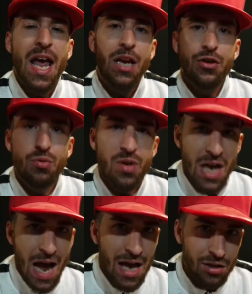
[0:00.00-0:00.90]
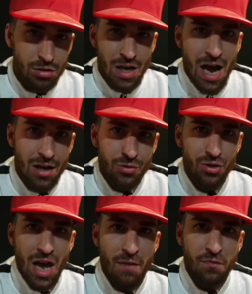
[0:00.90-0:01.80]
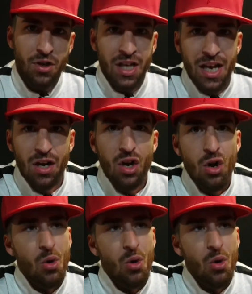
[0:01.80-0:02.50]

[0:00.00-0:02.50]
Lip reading: And do not forget,